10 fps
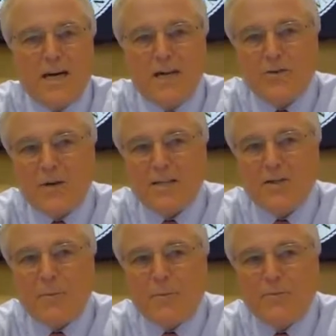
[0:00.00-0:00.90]
in a
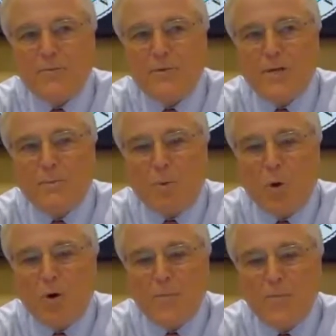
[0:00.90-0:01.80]
contract to
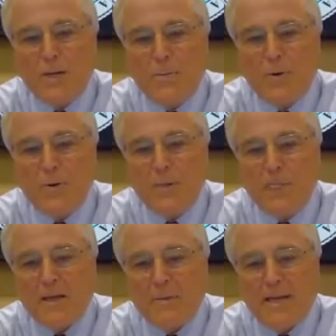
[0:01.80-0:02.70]
employing
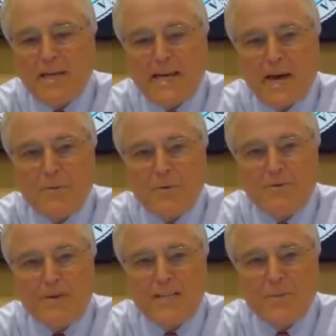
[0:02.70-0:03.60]
people, committing
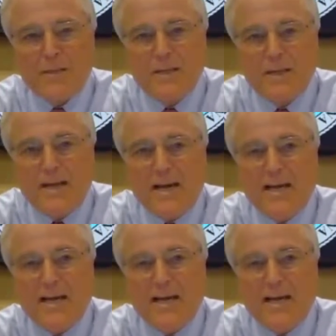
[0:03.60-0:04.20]
capital investment,